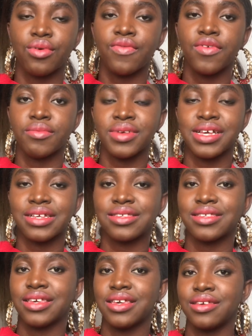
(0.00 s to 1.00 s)
For
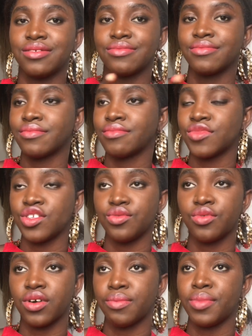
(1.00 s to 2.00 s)
BSc, you will